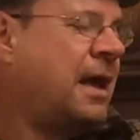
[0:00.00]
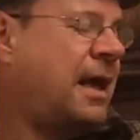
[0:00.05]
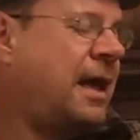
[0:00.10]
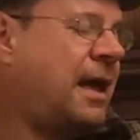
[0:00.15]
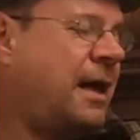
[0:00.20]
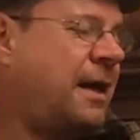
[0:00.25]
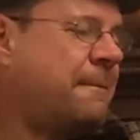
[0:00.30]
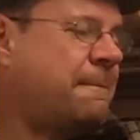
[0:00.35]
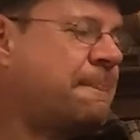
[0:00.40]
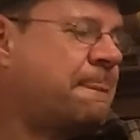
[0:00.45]

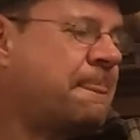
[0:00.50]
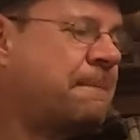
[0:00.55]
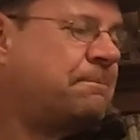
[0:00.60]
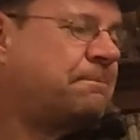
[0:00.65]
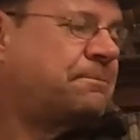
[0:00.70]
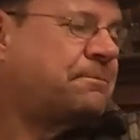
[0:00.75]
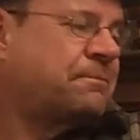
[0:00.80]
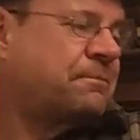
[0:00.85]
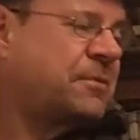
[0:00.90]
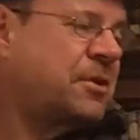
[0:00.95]

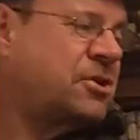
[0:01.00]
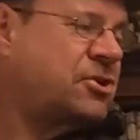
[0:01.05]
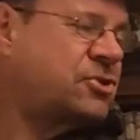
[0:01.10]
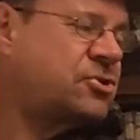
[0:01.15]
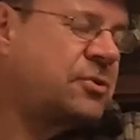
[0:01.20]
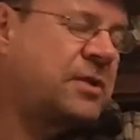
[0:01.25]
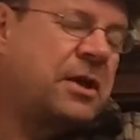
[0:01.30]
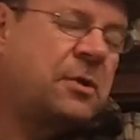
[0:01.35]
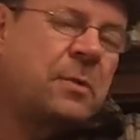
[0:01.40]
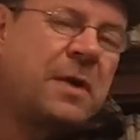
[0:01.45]

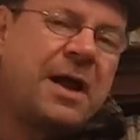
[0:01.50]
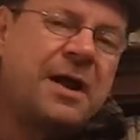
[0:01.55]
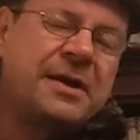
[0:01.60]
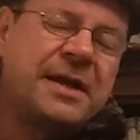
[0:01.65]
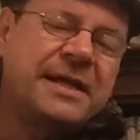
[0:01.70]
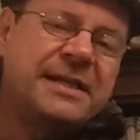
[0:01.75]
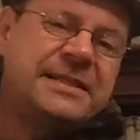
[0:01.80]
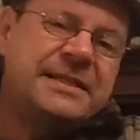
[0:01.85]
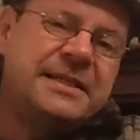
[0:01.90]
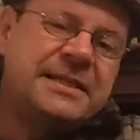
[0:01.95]
So here we are,
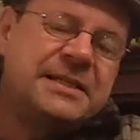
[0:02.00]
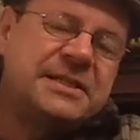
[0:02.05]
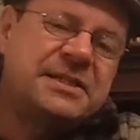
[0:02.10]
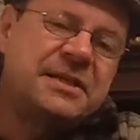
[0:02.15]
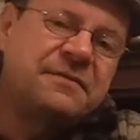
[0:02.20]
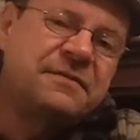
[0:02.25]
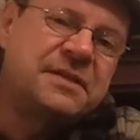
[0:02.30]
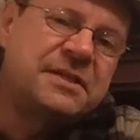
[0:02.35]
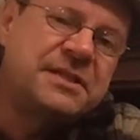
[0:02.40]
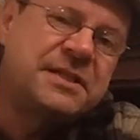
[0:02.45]

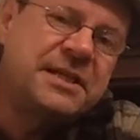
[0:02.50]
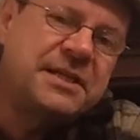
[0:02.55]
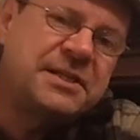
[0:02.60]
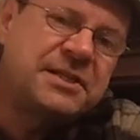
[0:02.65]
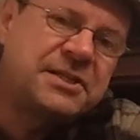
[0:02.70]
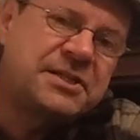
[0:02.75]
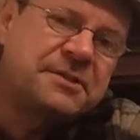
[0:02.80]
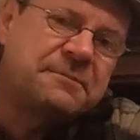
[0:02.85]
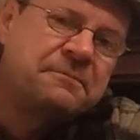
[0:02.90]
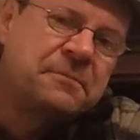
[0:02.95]

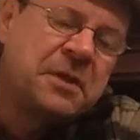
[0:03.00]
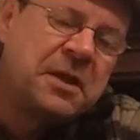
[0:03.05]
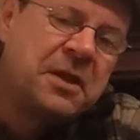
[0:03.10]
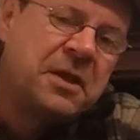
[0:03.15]
1970s.